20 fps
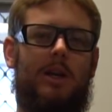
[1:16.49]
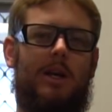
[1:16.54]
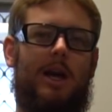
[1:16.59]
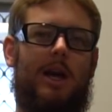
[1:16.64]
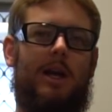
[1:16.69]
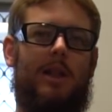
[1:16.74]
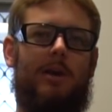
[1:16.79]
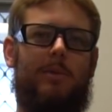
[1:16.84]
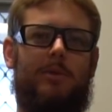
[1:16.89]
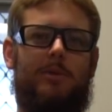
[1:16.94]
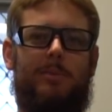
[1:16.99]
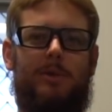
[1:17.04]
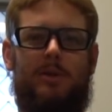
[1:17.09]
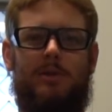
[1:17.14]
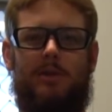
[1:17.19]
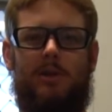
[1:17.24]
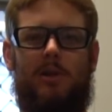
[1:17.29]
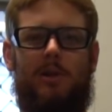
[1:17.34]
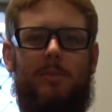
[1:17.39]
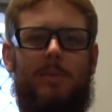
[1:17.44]
Uh, that was
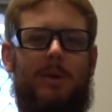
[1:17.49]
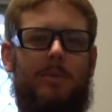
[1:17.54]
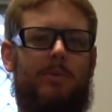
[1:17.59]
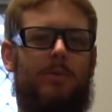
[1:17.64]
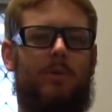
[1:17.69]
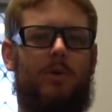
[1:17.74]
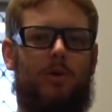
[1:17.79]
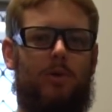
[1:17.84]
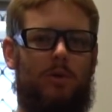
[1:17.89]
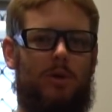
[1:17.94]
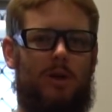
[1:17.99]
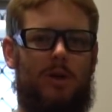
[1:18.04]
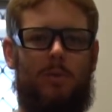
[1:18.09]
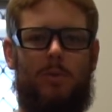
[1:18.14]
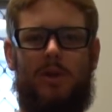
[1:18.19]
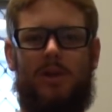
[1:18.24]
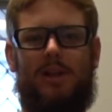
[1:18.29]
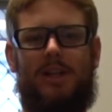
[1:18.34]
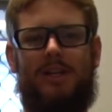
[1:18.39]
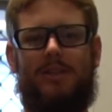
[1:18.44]
because a lot of people were doing it
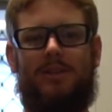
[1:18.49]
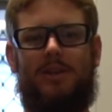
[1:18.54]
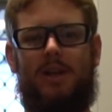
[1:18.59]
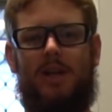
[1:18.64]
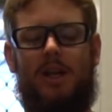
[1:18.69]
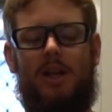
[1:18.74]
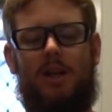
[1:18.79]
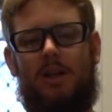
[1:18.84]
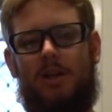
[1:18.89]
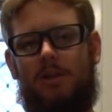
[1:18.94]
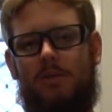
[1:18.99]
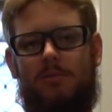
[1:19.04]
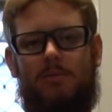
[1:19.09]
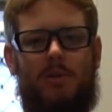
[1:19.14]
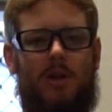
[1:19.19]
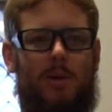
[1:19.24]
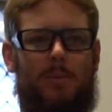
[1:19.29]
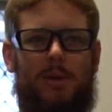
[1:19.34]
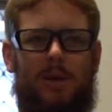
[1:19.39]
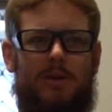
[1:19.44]
with less than that,
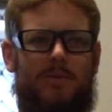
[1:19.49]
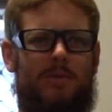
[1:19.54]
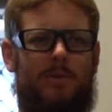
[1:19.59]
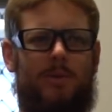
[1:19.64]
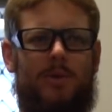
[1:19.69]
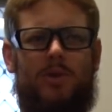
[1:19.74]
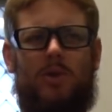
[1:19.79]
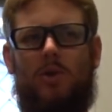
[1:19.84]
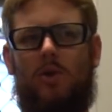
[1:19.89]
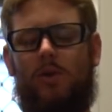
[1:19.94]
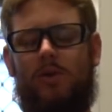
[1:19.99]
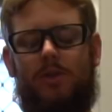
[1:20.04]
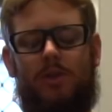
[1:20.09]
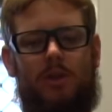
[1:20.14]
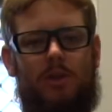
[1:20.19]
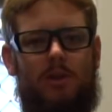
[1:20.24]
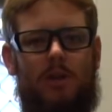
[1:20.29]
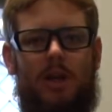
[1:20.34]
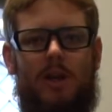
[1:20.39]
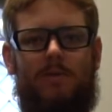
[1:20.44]
and I believe it was cost
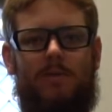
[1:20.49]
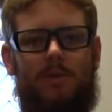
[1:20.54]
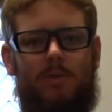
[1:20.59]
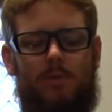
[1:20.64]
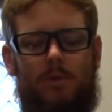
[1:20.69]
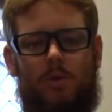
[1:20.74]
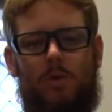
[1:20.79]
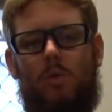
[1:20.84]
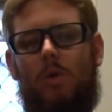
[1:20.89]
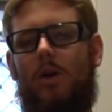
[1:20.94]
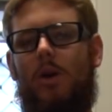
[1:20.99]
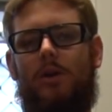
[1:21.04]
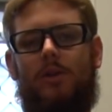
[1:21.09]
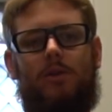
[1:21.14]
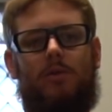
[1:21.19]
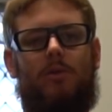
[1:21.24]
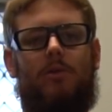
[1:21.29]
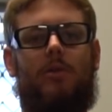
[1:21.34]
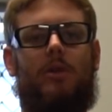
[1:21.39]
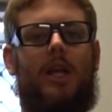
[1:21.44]
and effort required
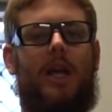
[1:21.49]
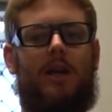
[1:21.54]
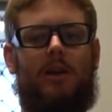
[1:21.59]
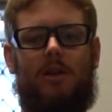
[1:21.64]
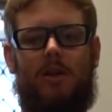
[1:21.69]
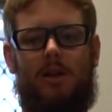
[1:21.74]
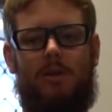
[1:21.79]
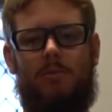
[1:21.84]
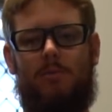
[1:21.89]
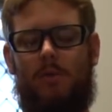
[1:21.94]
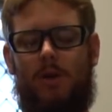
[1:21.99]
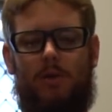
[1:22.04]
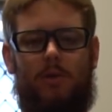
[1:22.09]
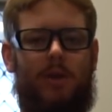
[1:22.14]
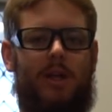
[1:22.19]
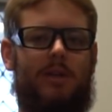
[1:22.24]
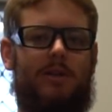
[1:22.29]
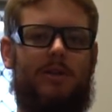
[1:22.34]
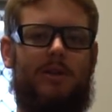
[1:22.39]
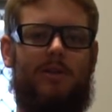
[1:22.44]
to calculate and run
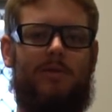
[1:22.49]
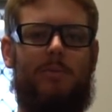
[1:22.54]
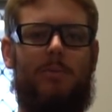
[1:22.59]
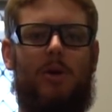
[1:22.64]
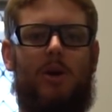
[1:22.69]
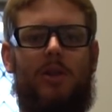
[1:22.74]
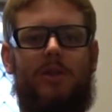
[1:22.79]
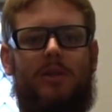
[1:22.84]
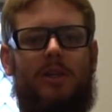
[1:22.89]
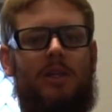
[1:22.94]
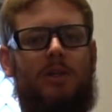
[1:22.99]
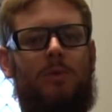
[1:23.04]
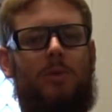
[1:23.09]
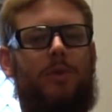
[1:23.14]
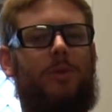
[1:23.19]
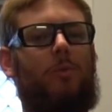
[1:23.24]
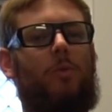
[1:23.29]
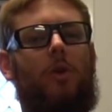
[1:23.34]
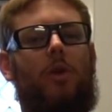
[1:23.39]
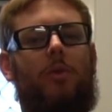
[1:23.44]
all that stuff behind the scenes
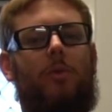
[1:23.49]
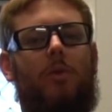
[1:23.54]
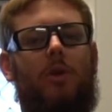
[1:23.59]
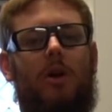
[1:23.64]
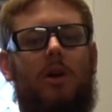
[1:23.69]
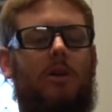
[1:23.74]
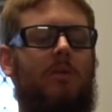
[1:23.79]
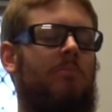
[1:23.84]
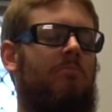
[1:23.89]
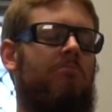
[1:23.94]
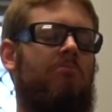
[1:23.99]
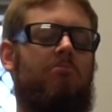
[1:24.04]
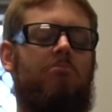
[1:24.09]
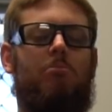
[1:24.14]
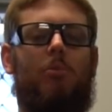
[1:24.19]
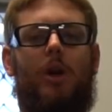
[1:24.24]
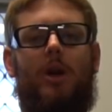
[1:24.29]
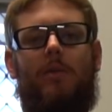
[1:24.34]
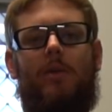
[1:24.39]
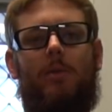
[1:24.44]
wasn't worthwhile.
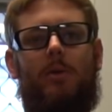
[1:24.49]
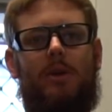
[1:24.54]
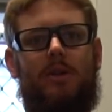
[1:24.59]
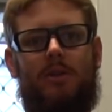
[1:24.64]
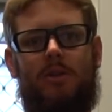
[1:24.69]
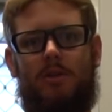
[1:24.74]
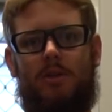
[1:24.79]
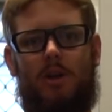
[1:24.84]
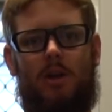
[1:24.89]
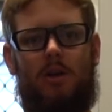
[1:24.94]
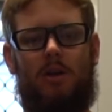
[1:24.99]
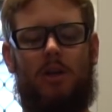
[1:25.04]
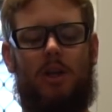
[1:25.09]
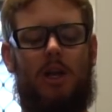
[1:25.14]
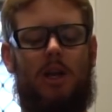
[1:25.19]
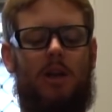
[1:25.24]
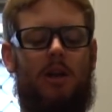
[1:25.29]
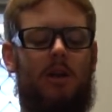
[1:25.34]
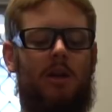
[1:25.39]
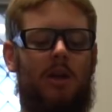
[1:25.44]
Whatever the reasons, I don't
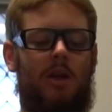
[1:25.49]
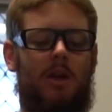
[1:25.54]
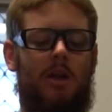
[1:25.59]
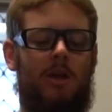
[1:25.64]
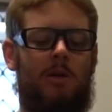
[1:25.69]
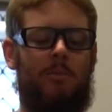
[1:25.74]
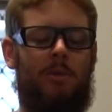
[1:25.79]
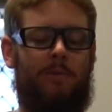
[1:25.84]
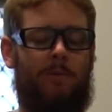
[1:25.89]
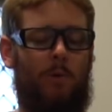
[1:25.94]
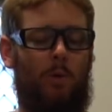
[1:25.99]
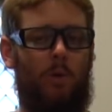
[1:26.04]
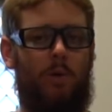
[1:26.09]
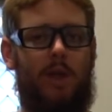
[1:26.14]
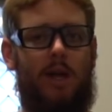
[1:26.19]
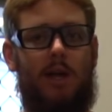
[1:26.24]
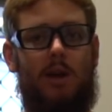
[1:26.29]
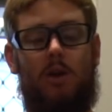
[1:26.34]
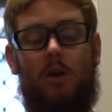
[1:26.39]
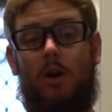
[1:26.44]
care. Before
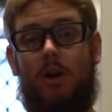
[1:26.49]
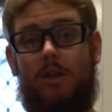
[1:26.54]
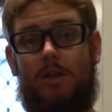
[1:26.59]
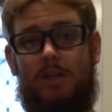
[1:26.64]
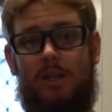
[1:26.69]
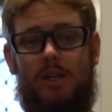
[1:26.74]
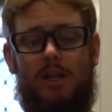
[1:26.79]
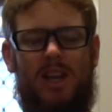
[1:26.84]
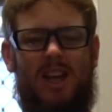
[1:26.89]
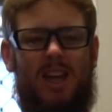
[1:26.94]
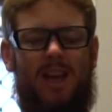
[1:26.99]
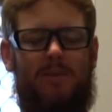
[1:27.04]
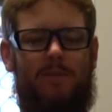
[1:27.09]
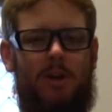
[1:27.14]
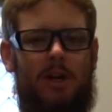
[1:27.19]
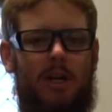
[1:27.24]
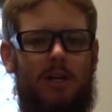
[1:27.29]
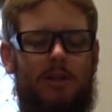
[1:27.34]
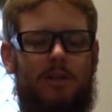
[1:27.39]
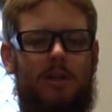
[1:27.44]
that, I did have
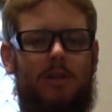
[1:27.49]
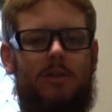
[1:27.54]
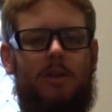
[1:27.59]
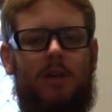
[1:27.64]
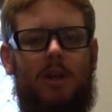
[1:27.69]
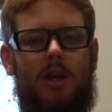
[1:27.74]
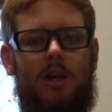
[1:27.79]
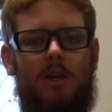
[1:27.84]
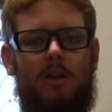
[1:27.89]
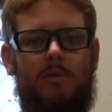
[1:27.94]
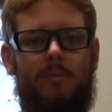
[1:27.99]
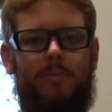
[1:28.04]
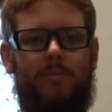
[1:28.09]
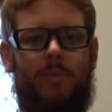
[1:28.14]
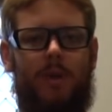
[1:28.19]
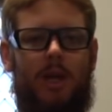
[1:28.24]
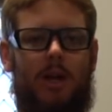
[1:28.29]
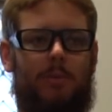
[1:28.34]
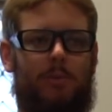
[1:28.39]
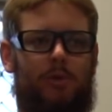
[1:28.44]
an AdSense account,
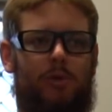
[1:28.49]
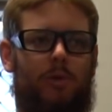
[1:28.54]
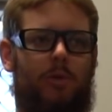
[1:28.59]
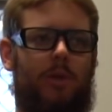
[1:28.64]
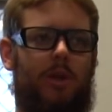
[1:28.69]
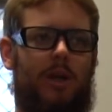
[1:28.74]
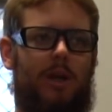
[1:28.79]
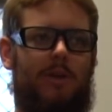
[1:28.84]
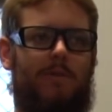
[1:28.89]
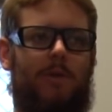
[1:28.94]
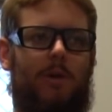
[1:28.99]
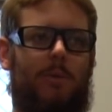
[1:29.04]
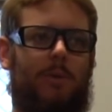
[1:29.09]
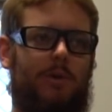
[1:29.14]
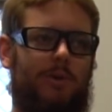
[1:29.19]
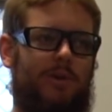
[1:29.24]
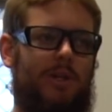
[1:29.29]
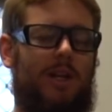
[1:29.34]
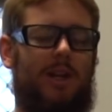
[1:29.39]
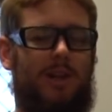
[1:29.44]
and I'm sure that if I
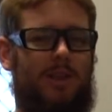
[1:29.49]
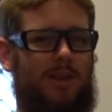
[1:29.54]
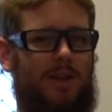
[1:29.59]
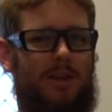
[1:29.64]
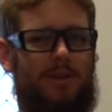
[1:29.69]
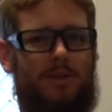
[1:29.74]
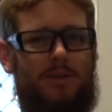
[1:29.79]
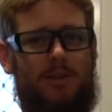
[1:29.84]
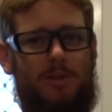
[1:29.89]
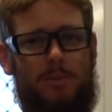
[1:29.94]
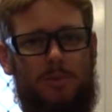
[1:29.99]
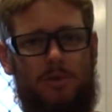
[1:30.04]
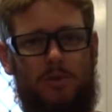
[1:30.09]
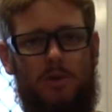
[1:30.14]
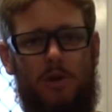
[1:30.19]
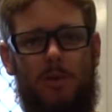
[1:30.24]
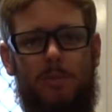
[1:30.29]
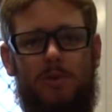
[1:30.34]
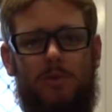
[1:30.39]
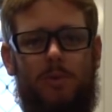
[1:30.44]
was to hit a thousand
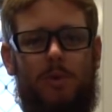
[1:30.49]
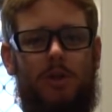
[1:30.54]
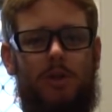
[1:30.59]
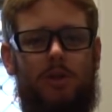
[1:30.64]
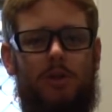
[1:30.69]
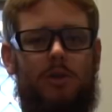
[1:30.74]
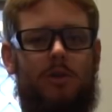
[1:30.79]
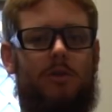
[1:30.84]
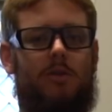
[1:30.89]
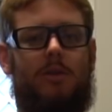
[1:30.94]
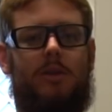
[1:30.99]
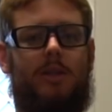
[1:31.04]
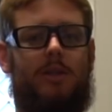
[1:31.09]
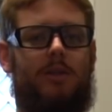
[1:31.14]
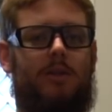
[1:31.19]
subscribers, which